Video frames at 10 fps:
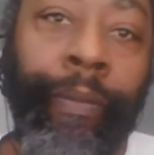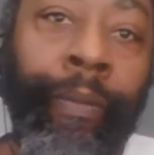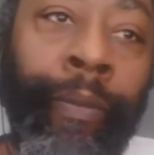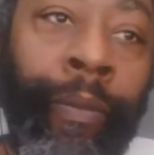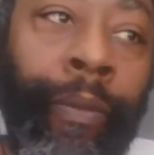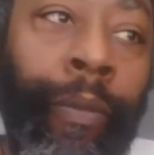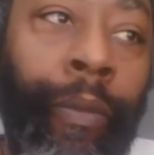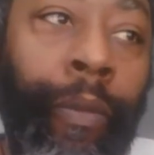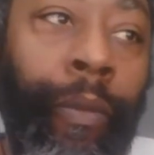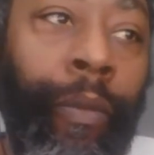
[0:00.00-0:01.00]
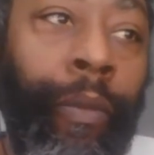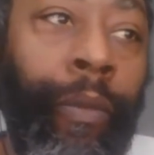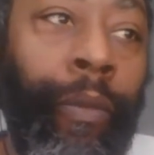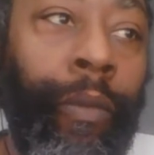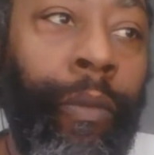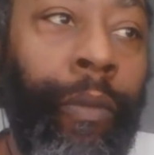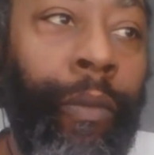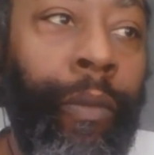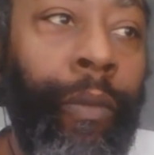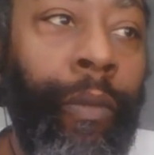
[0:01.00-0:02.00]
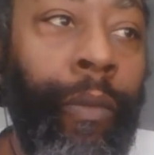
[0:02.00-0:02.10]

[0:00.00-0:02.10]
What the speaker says: [no speech]